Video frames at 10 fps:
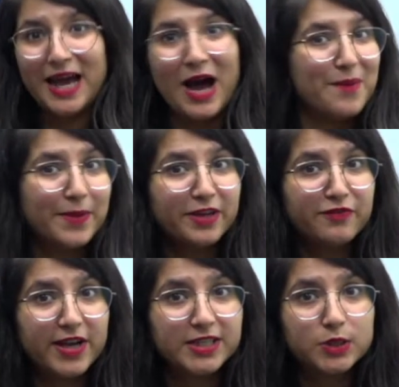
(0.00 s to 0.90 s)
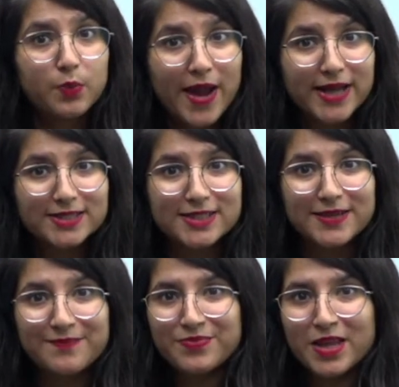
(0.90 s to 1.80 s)
how many friends went.
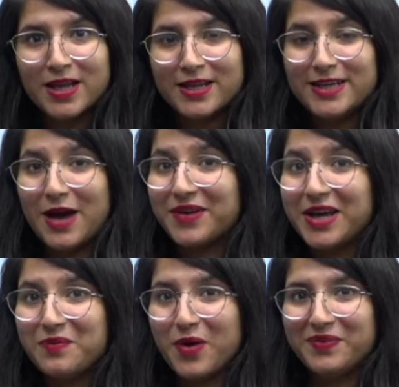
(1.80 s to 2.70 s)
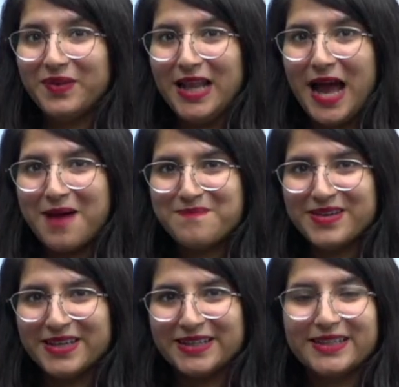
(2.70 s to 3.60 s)
Now again, what will
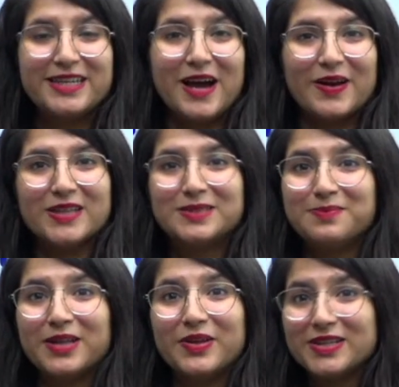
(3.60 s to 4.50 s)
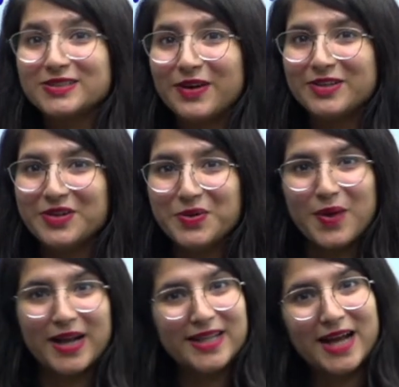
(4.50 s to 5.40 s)
happen? Kiara's mother is going to
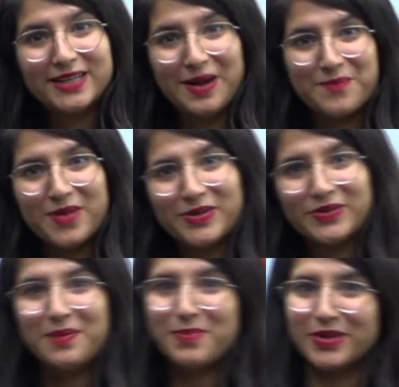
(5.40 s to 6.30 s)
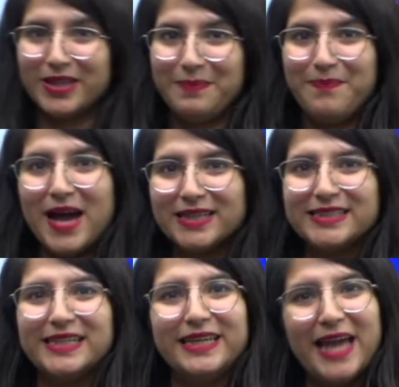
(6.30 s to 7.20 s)
invite that number to the birthday
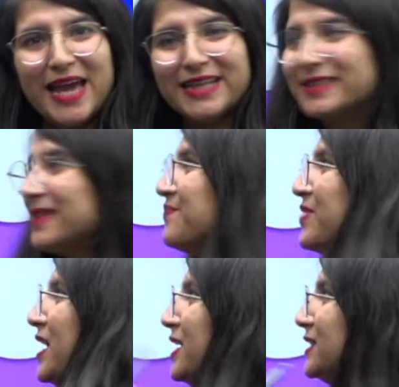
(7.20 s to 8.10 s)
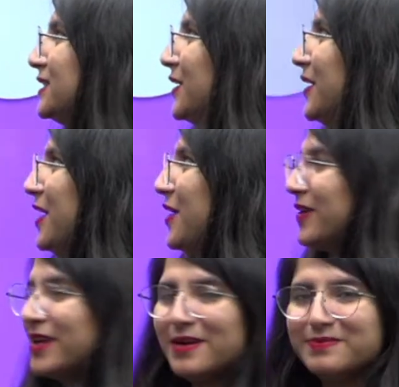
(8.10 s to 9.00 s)
party, yes? So here
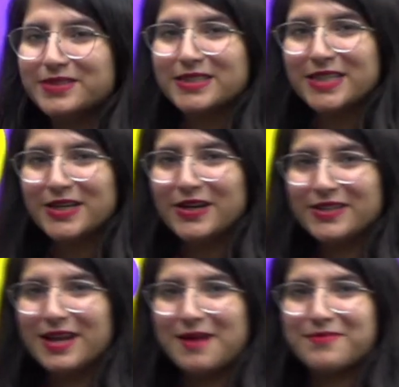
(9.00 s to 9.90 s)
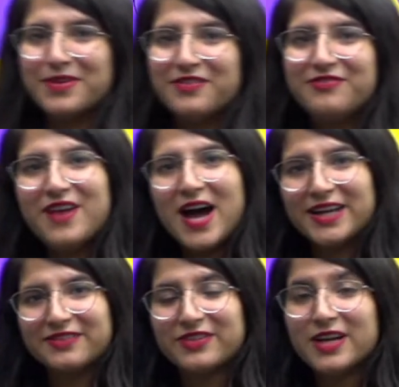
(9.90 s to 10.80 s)
comes the number
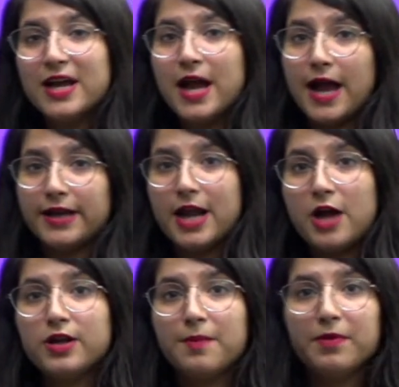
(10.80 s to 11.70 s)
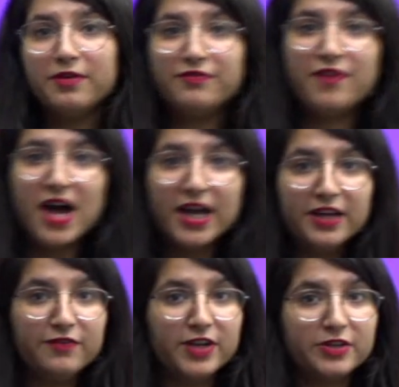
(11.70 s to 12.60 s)
5. And now number
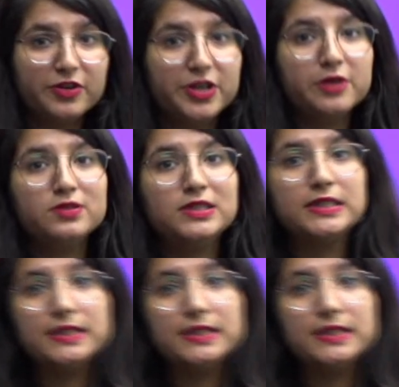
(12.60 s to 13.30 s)
5 introduces